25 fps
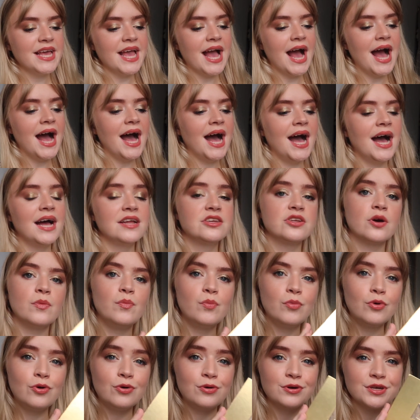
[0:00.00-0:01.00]
had
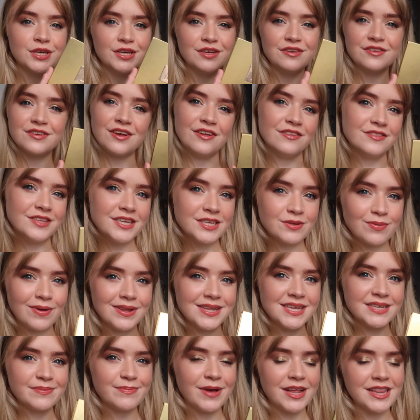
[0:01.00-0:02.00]
more use on this one
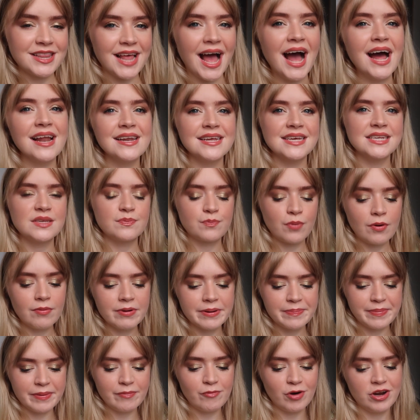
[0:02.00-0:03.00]
this month, and it's
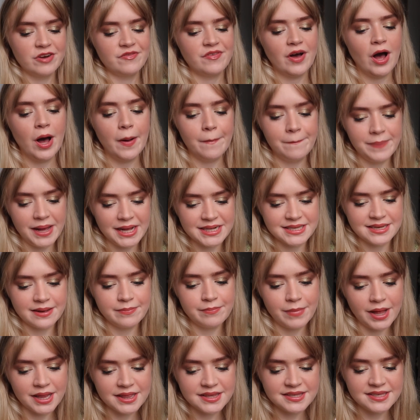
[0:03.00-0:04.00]
probably been one of our better
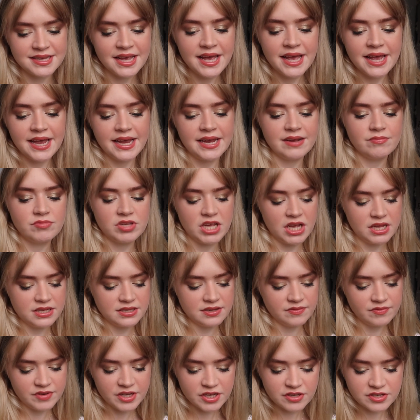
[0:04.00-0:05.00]
months in terms
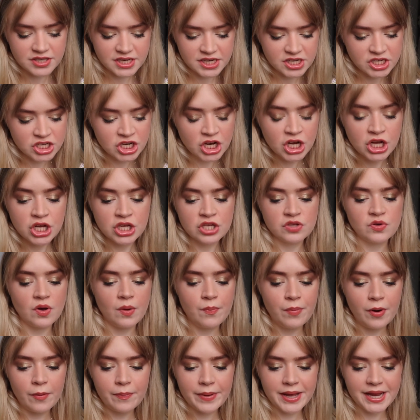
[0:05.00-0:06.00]
of usage. So I'll
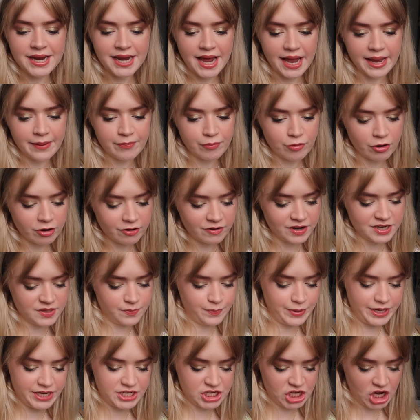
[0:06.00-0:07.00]
pop in a progress
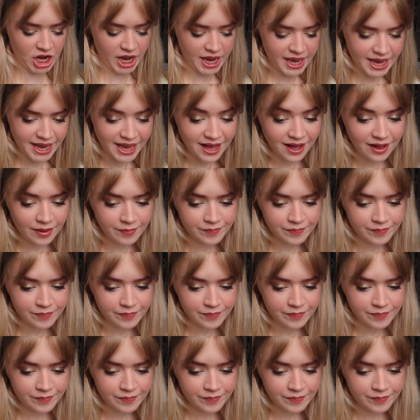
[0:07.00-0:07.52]
picture here.